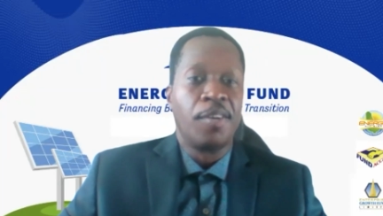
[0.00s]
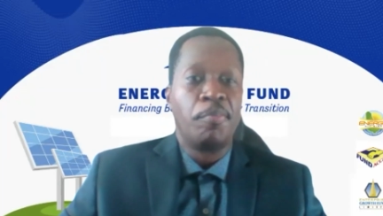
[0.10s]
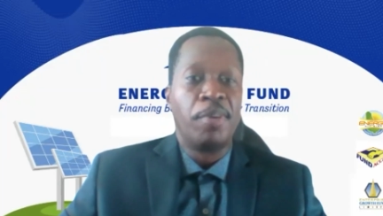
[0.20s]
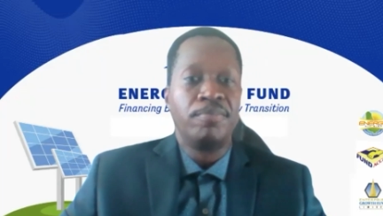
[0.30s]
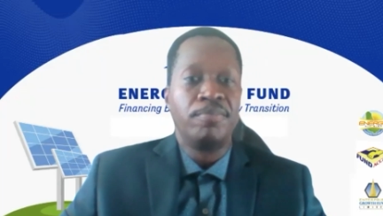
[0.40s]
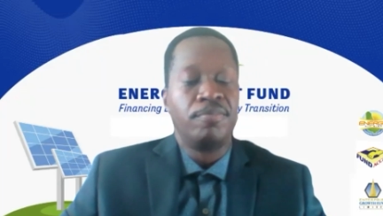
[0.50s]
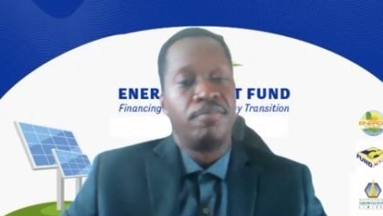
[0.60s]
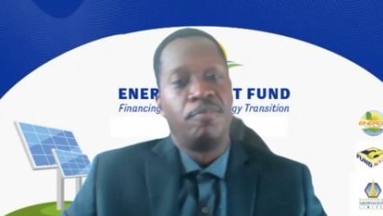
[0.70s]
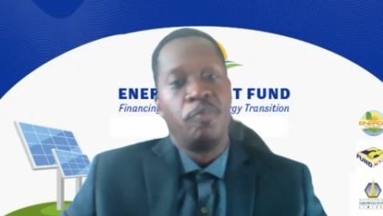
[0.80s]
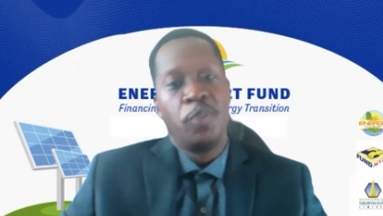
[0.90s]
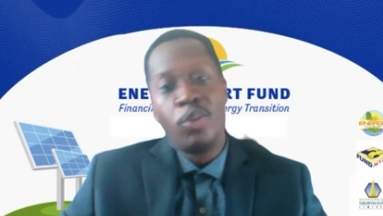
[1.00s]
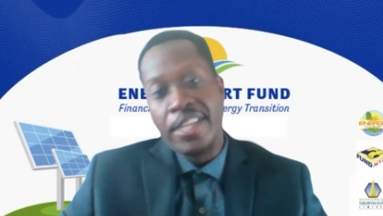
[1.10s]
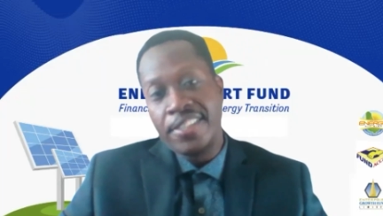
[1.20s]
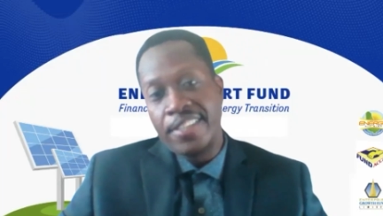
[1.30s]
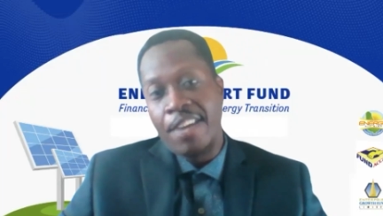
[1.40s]
but you don't
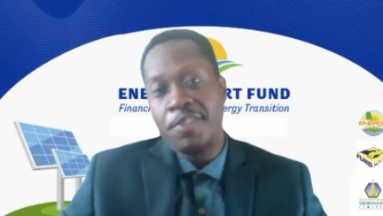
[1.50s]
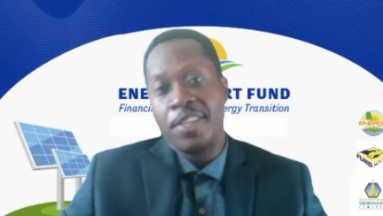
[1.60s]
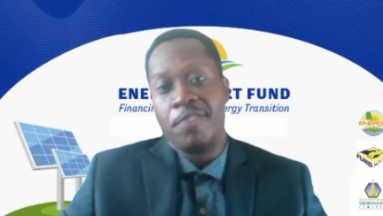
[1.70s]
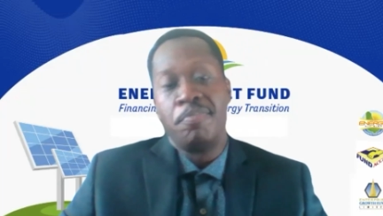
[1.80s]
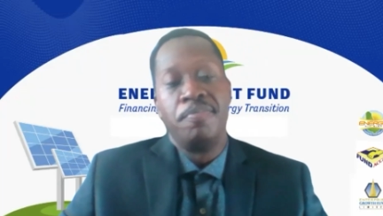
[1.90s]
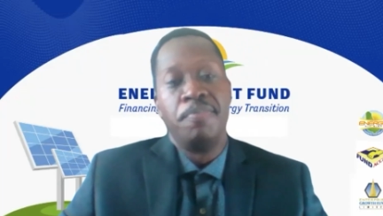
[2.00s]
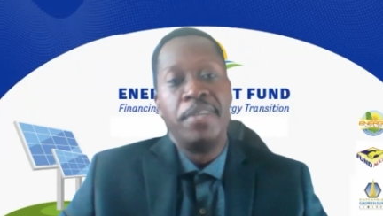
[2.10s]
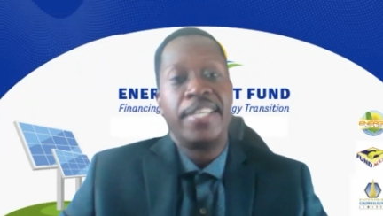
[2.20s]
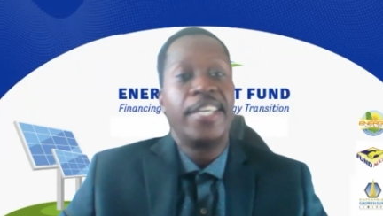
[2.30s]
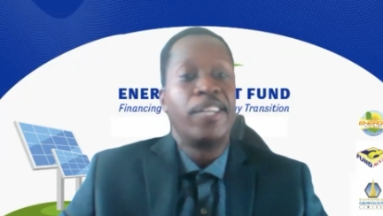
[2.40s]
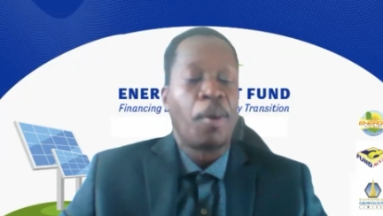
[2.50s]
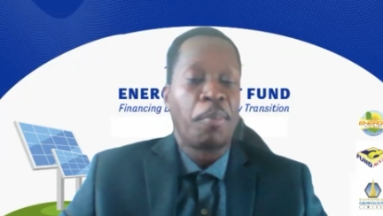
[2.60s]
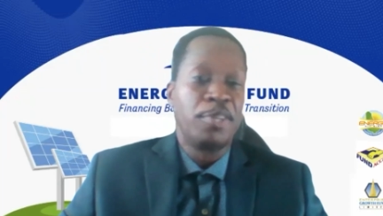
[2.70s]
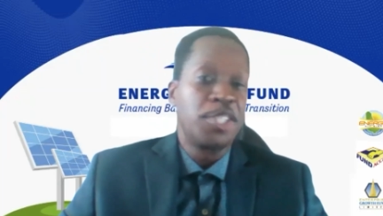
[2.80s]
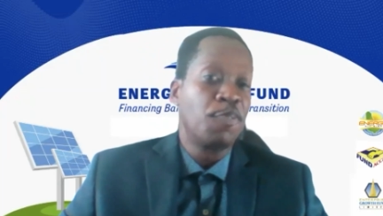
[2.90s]
necessarily have to have been in
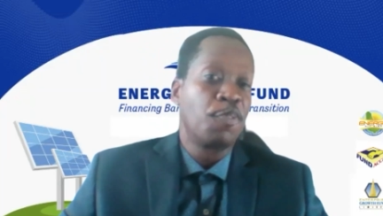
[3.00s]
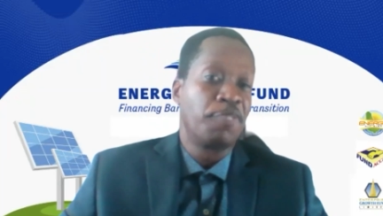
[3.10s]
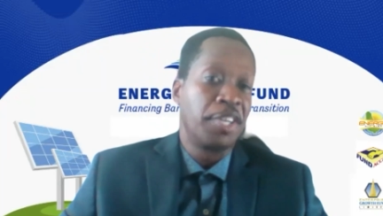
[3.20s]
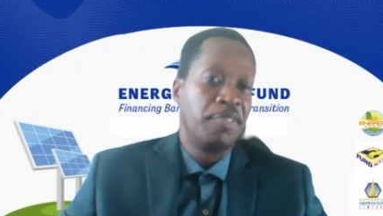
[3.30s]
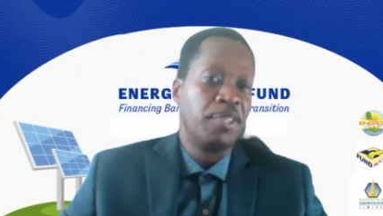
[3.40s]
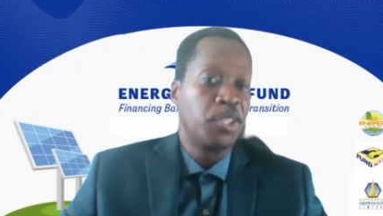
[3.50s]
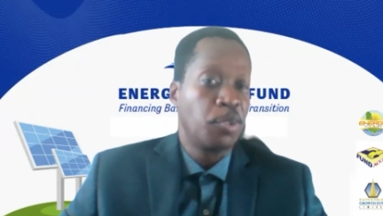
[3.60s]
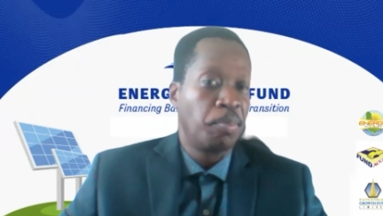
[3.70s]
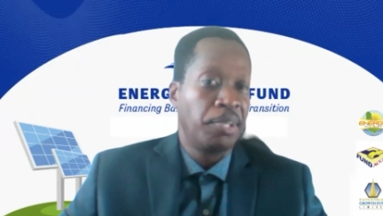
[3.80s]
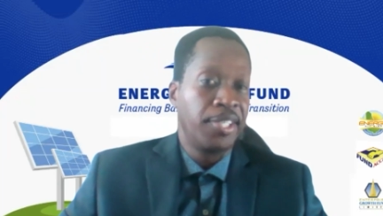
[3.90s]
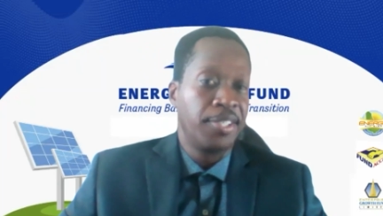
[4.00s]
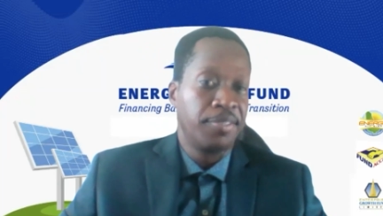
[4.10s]
operation for 5 years to apply.